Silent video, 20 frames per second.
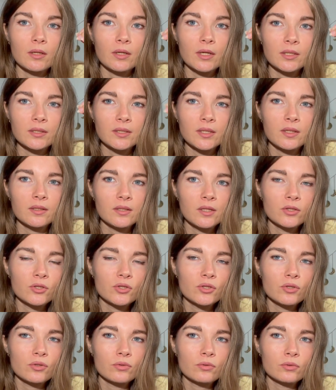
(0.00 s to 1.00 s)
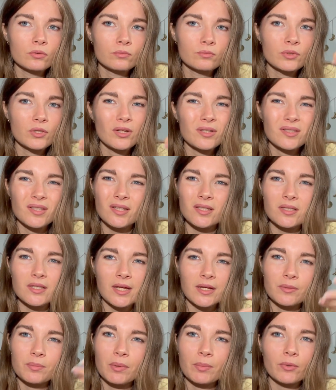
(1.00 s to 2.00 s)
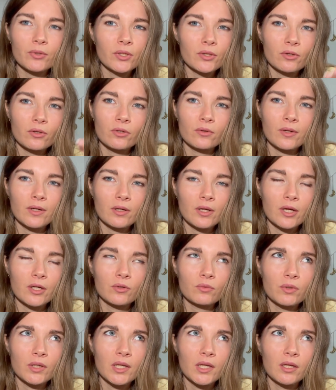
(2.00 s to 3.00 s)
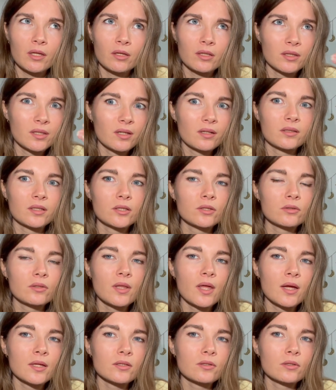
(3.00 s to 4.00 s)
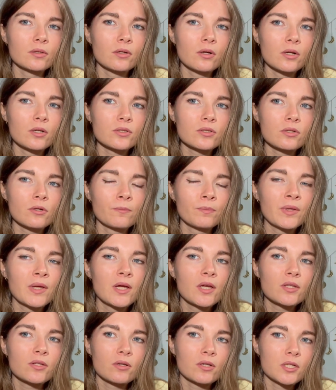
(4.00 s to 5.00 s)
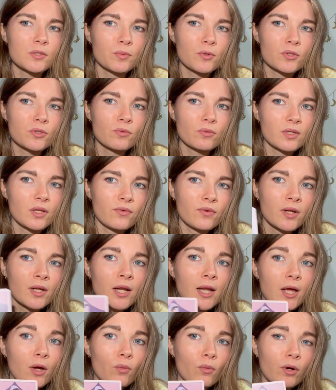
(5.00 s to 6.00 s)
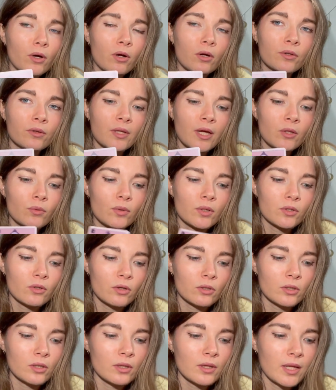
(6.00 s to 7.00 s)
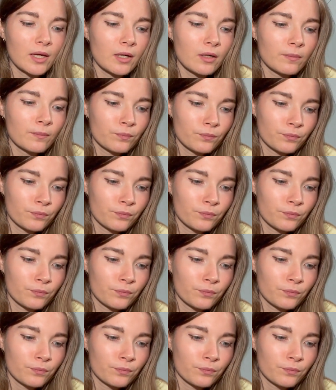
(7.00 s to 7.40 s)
addicted to, because there's like people that are like really addicted to that, and also so this person will definitely like work on that when you're not there.